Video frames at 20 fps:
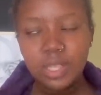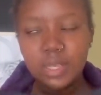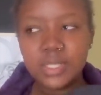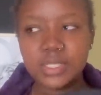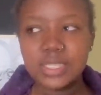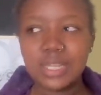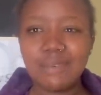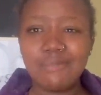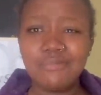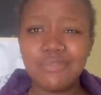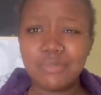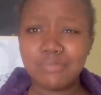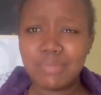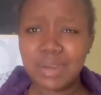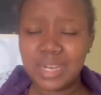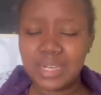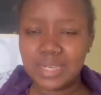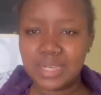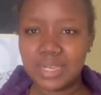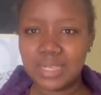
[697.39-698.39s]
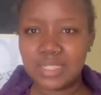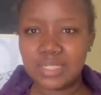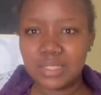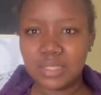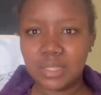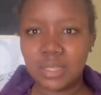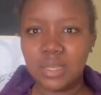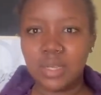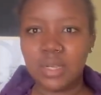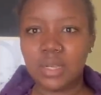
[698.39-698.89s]
some
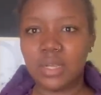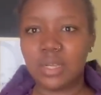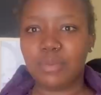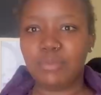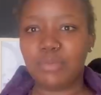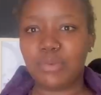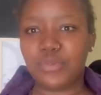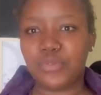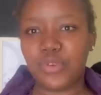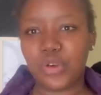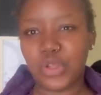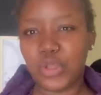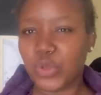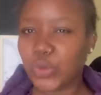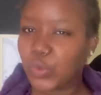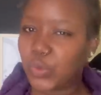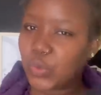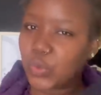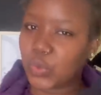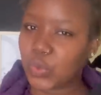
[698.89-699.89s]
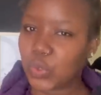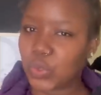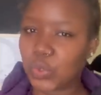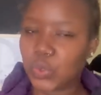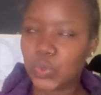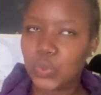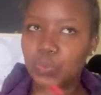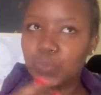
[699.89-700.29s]
vibandas before you,